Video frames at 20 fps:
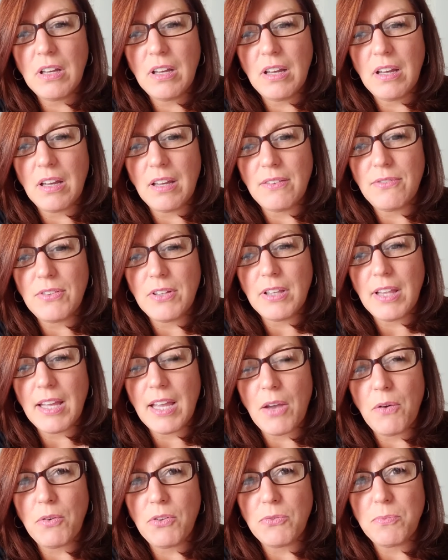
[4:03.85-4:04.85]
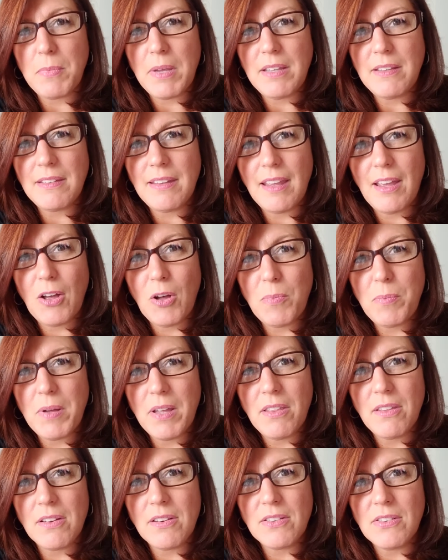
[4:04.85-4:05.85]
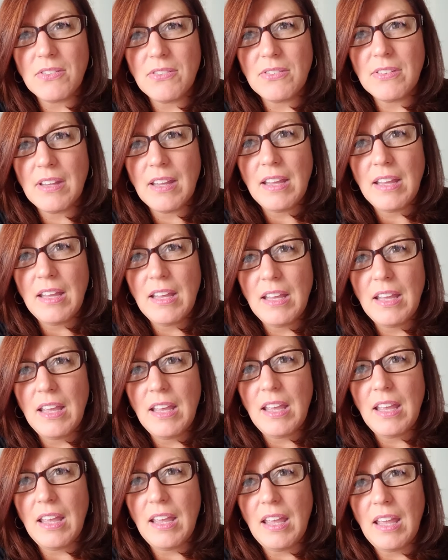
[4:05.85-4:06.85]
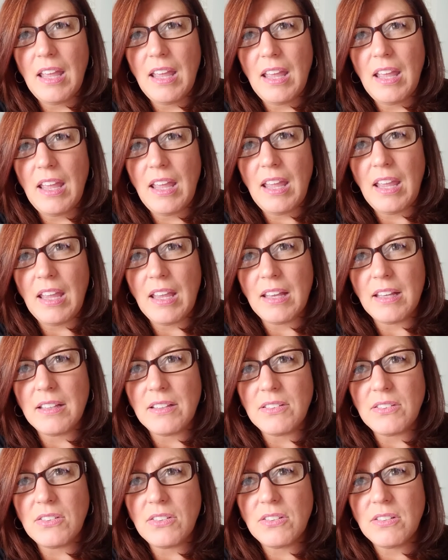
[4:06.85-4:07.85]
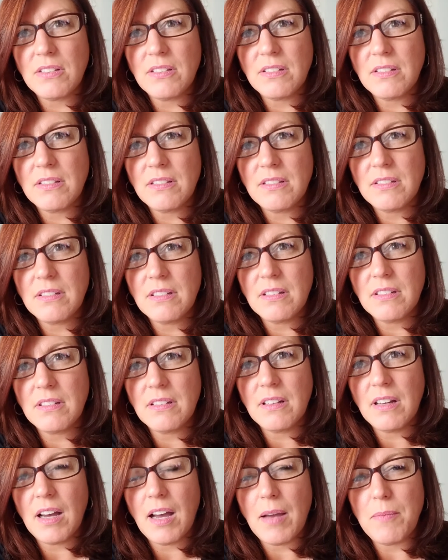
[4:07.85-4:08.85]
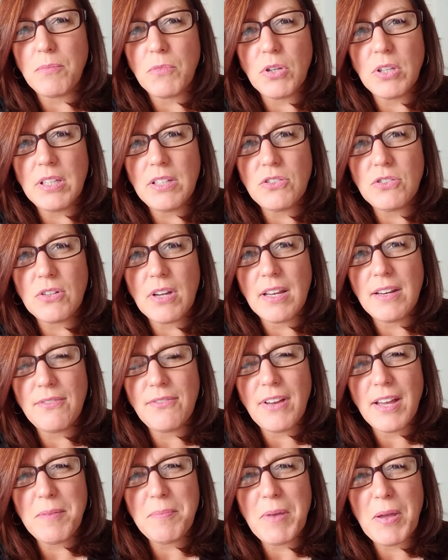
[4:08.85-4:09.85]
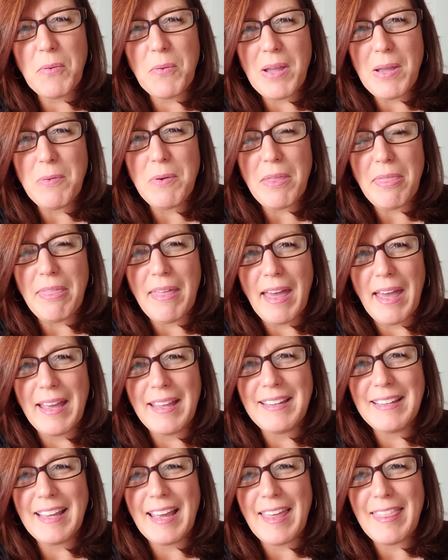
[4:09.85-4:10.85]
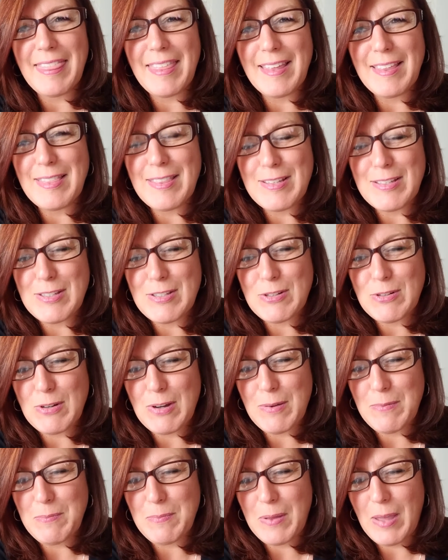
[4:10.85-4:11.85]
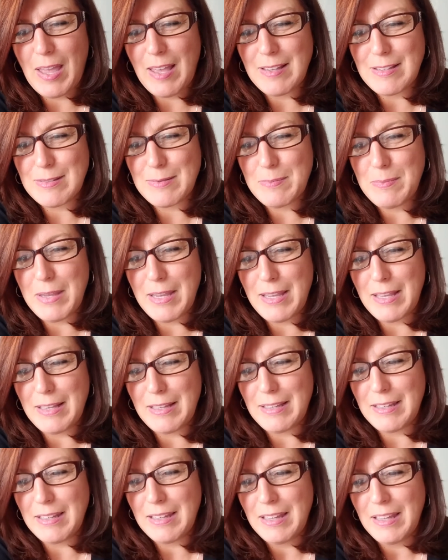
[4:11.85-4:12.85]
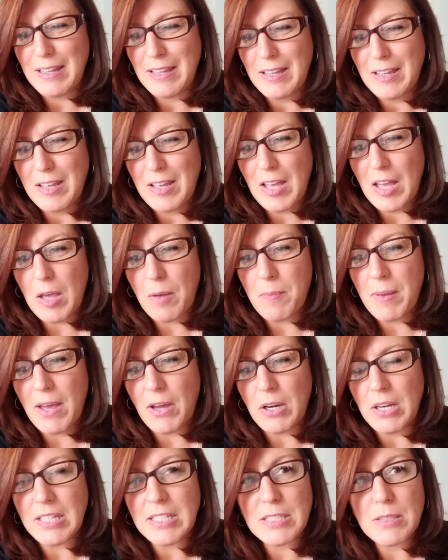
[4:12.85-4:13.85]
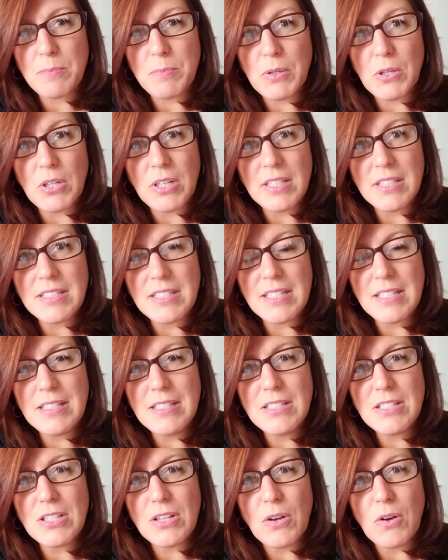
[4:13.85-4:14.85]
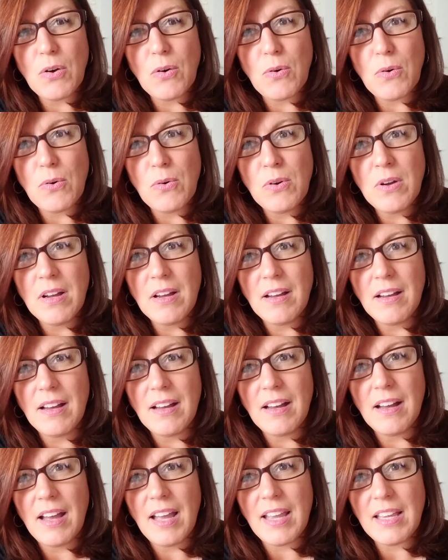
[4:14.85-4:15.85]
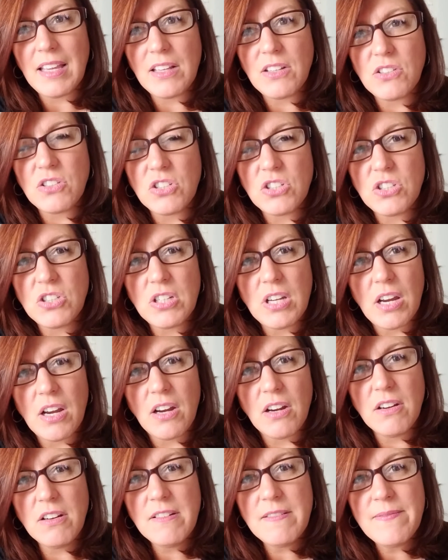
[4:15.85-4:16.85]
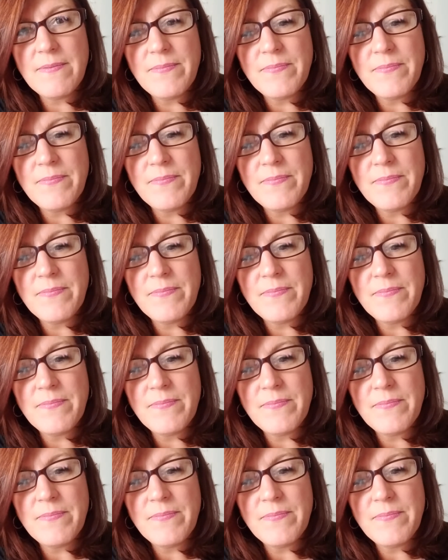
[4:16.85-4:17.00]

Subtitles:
I feel like I was meant to help others, and I'm really trying to find my way with that. I think this trip has been about experiences, so I can share.